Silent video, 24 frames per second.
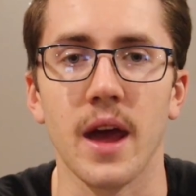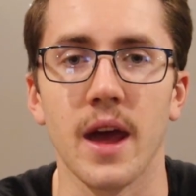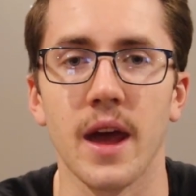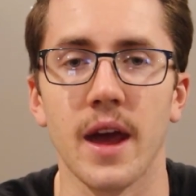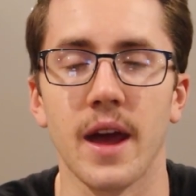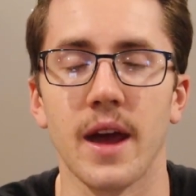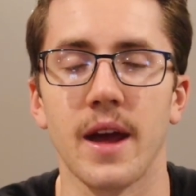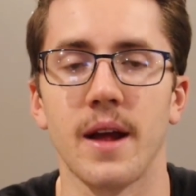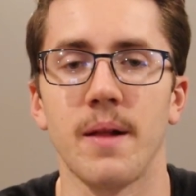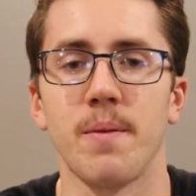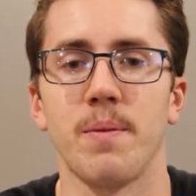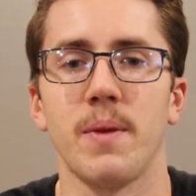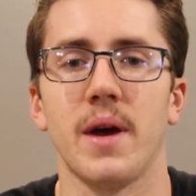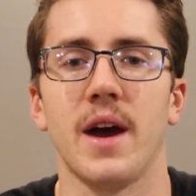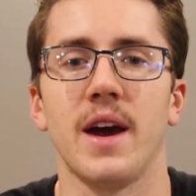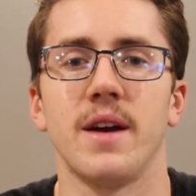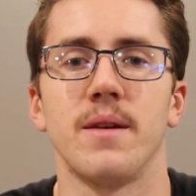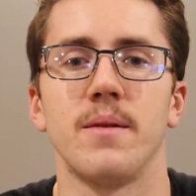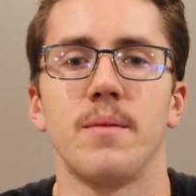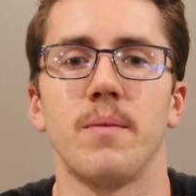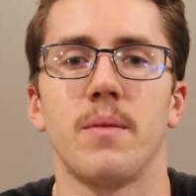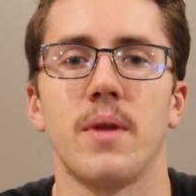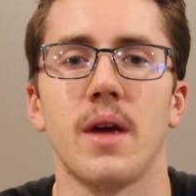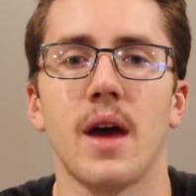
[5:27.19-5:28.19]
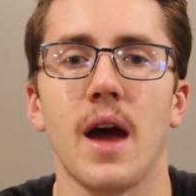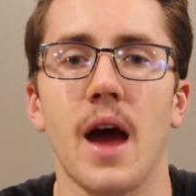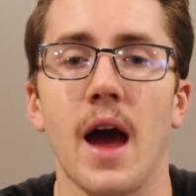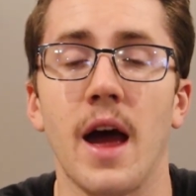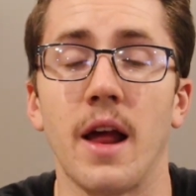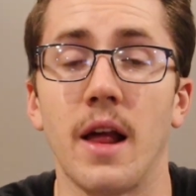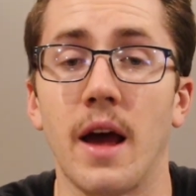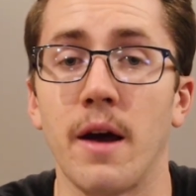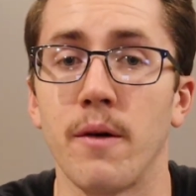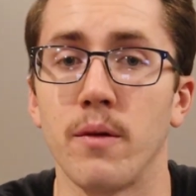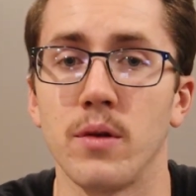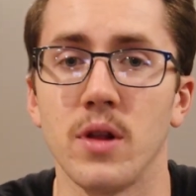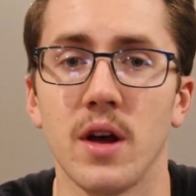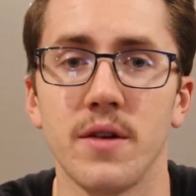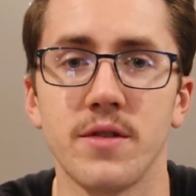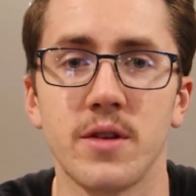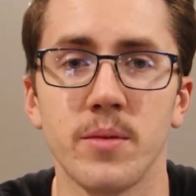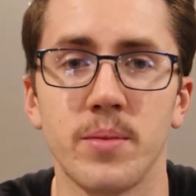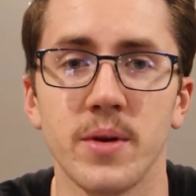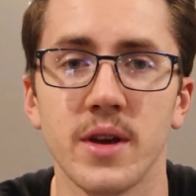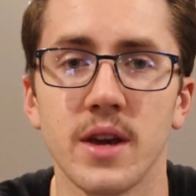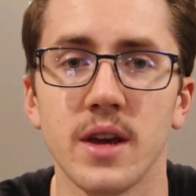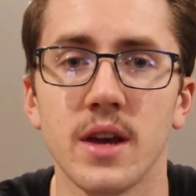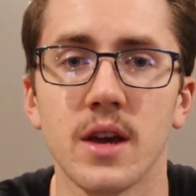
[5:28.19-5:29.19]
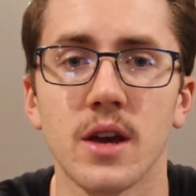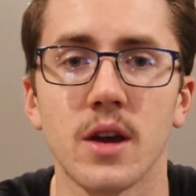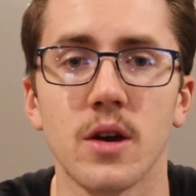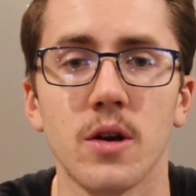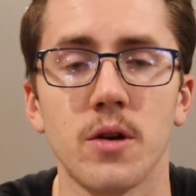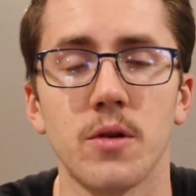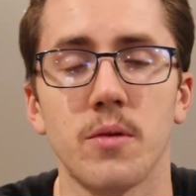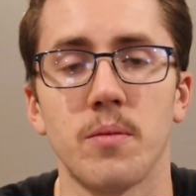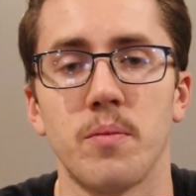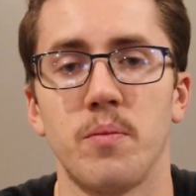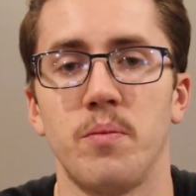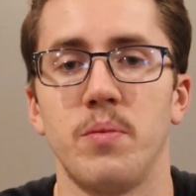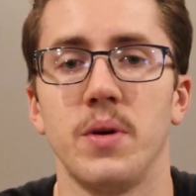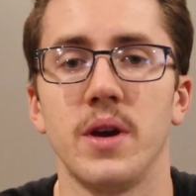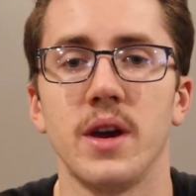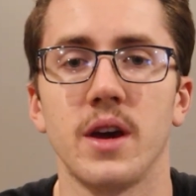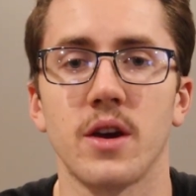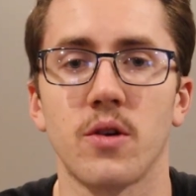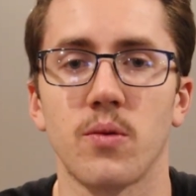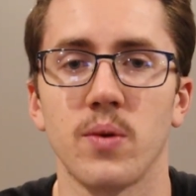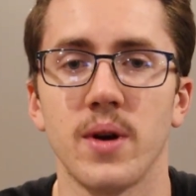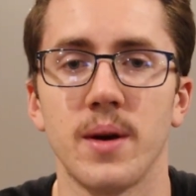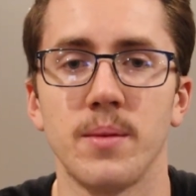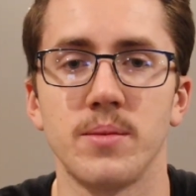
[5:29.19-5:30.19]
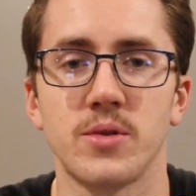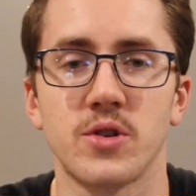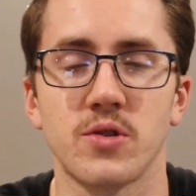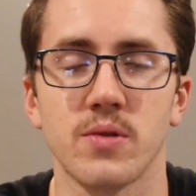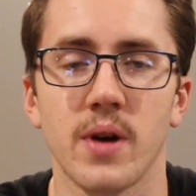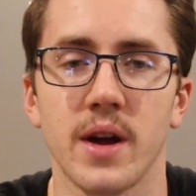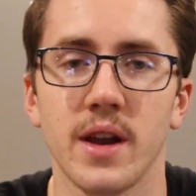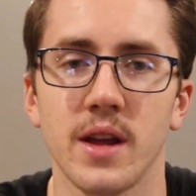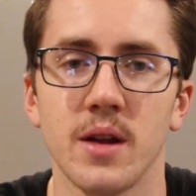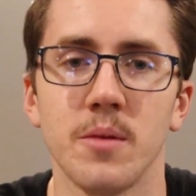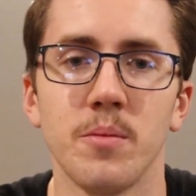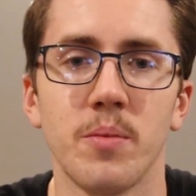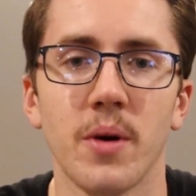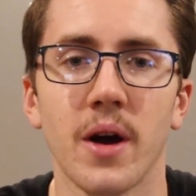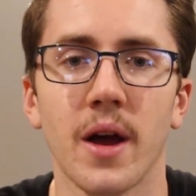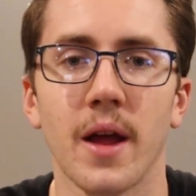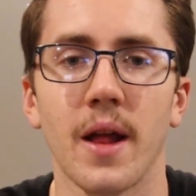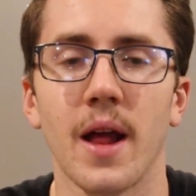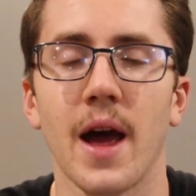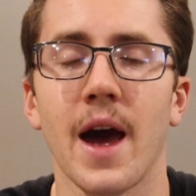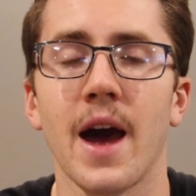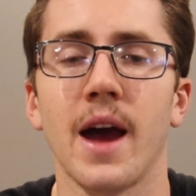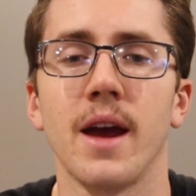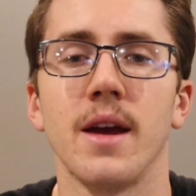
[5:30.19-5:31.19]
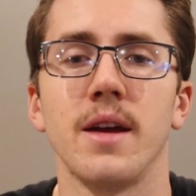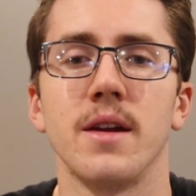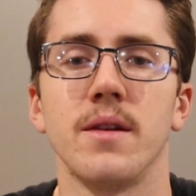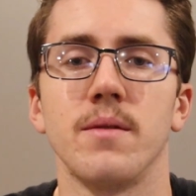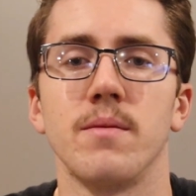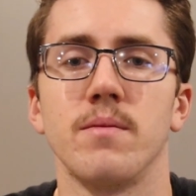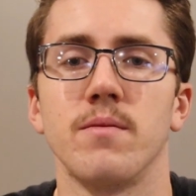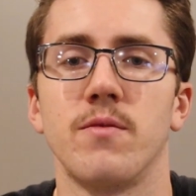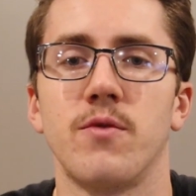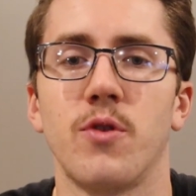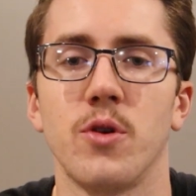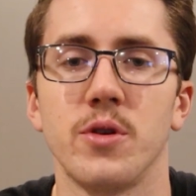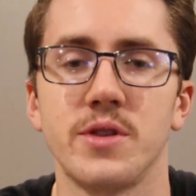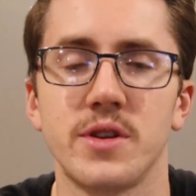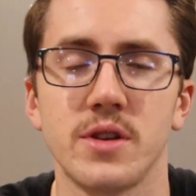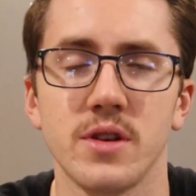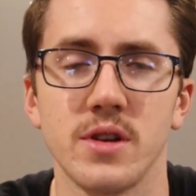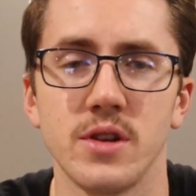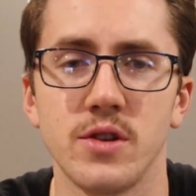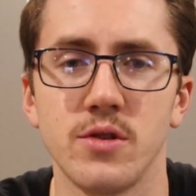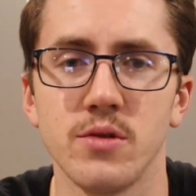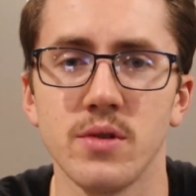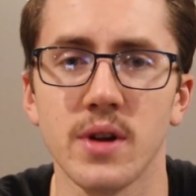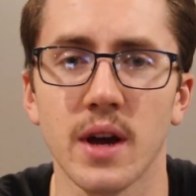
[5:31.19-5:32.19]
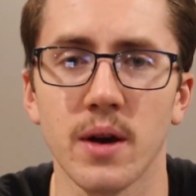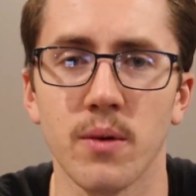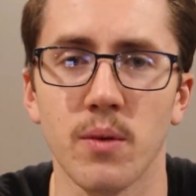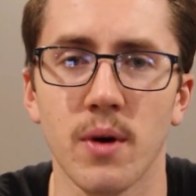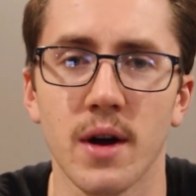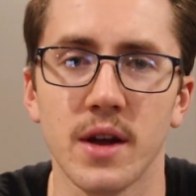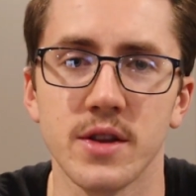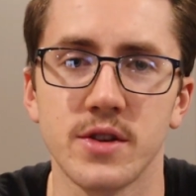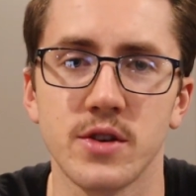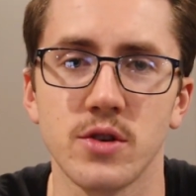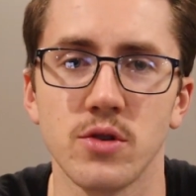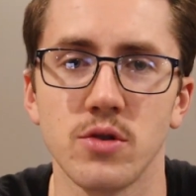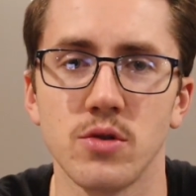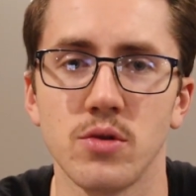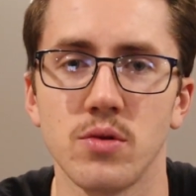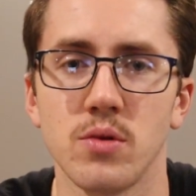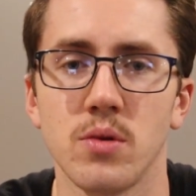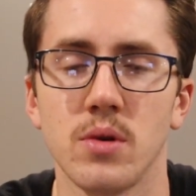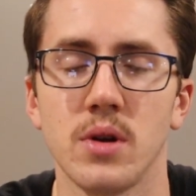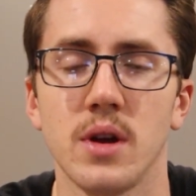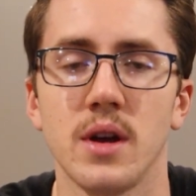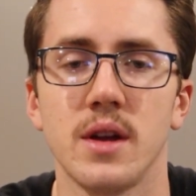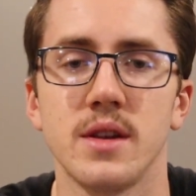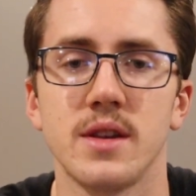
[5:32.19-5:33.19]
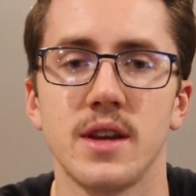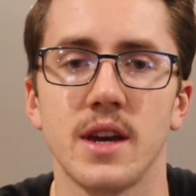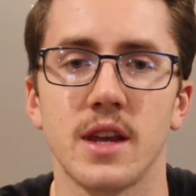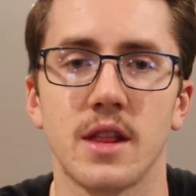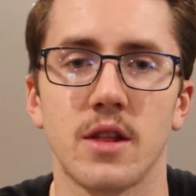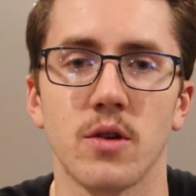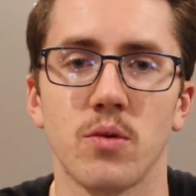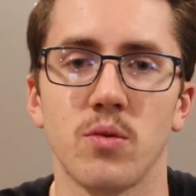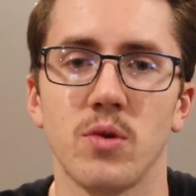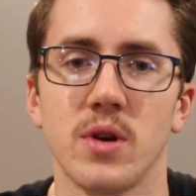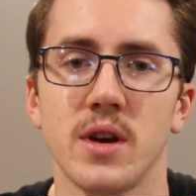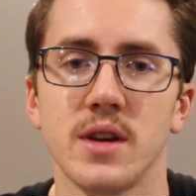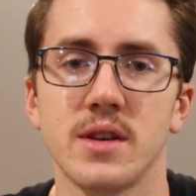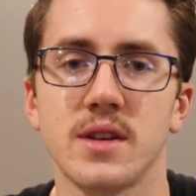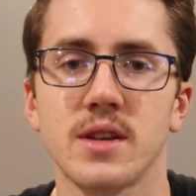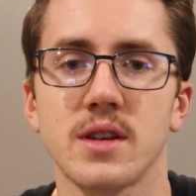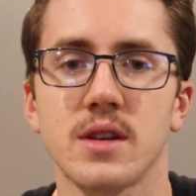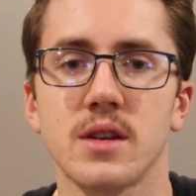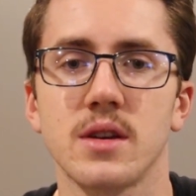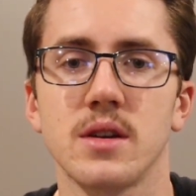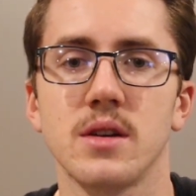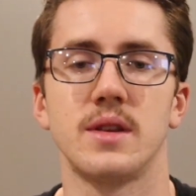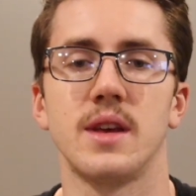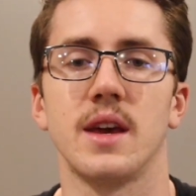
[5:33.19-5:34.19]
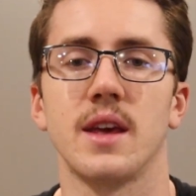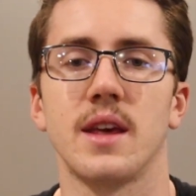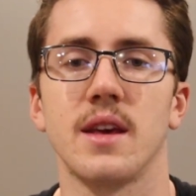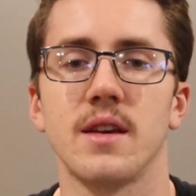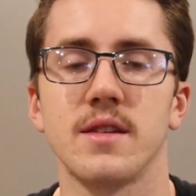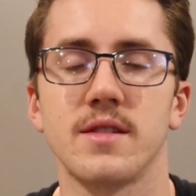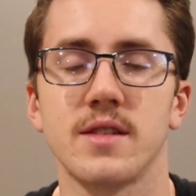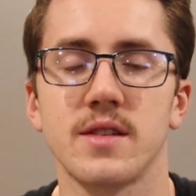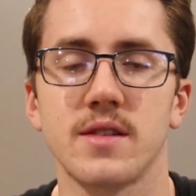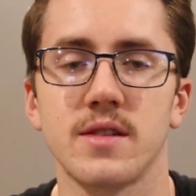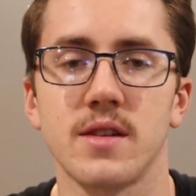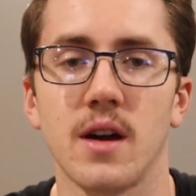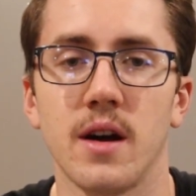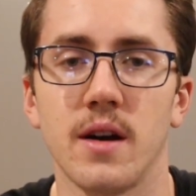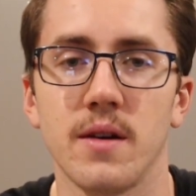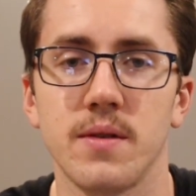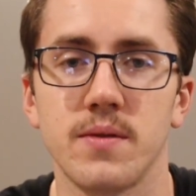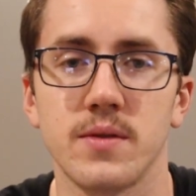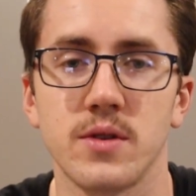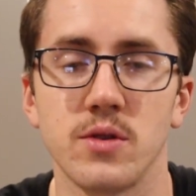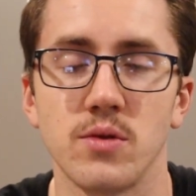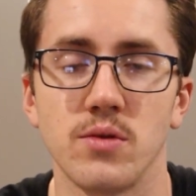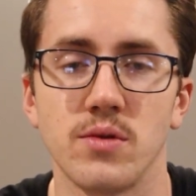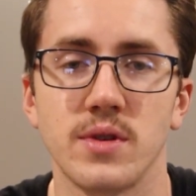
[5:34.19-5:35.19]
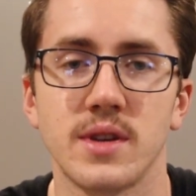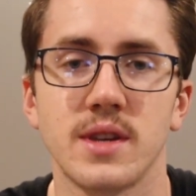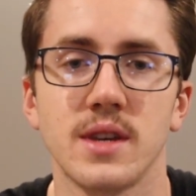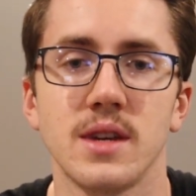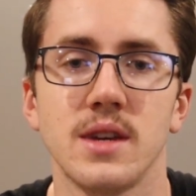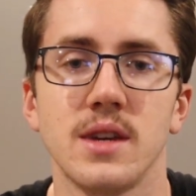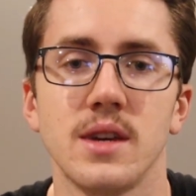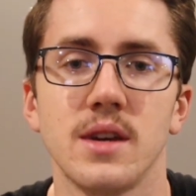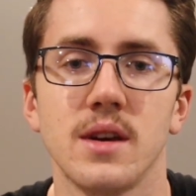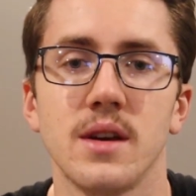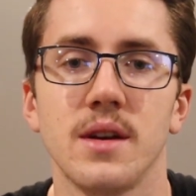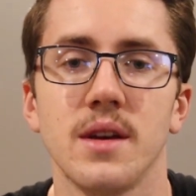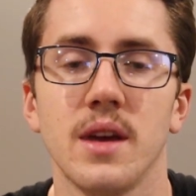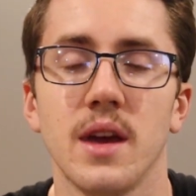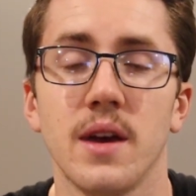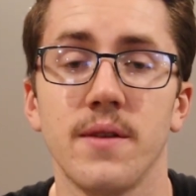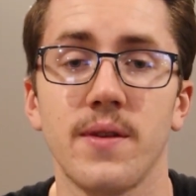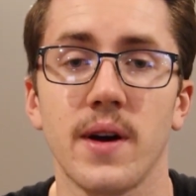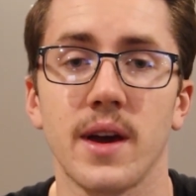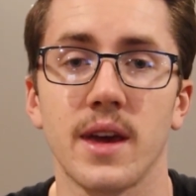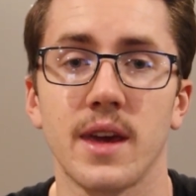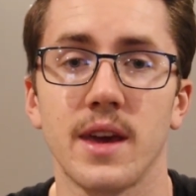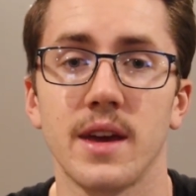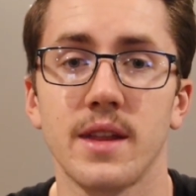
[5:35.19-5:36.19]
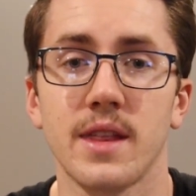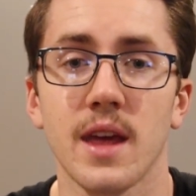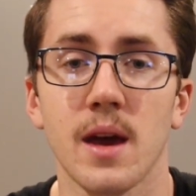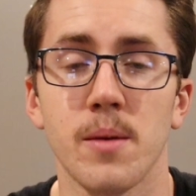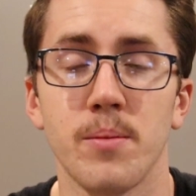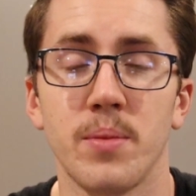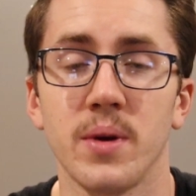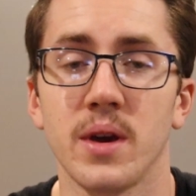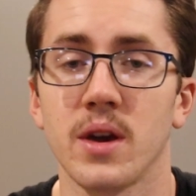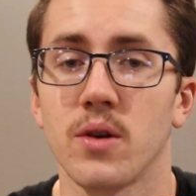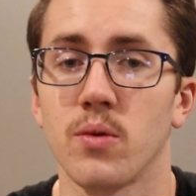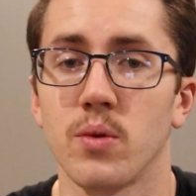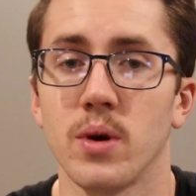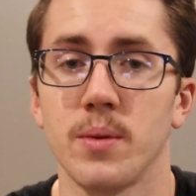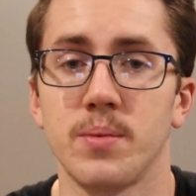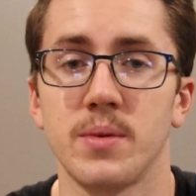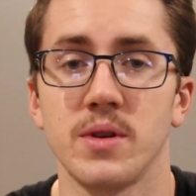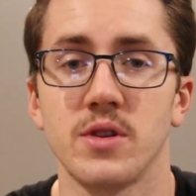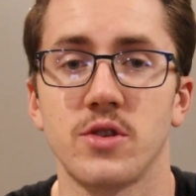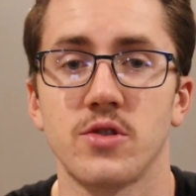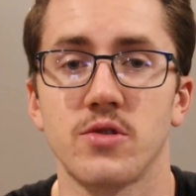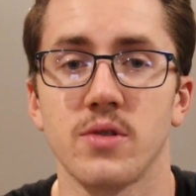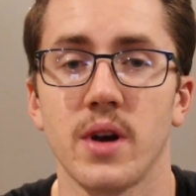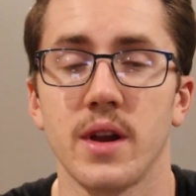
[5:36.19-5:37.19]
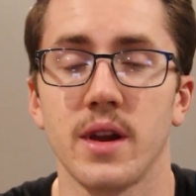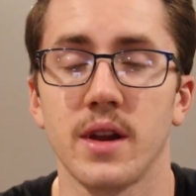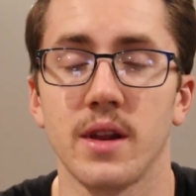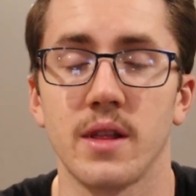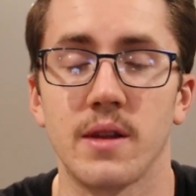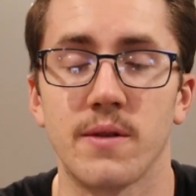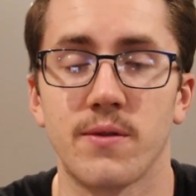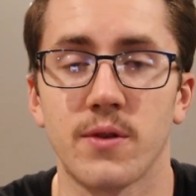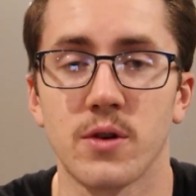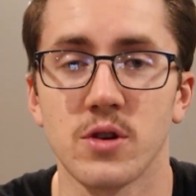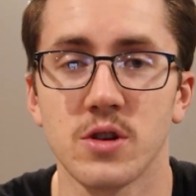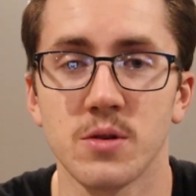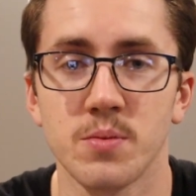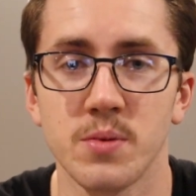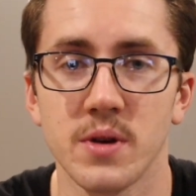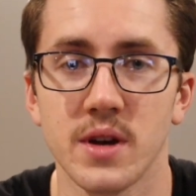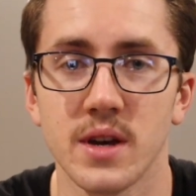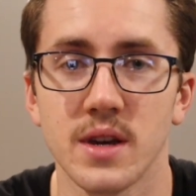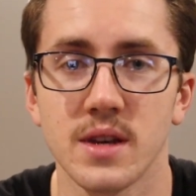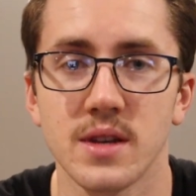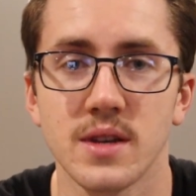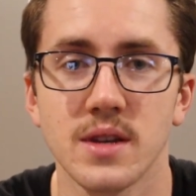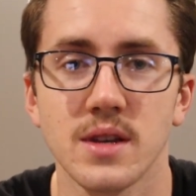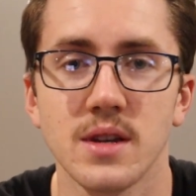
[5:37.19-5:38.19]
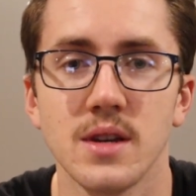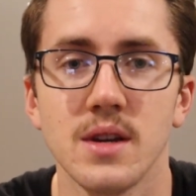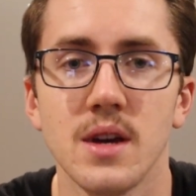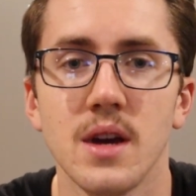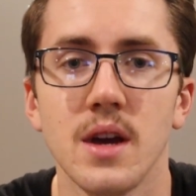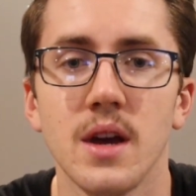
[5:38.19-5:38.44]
And I would love to be big, ripped, shredded, but I unfortunately do not want to take the risk taking stuff to see if I can get that big, ripped, and shredded in the first place.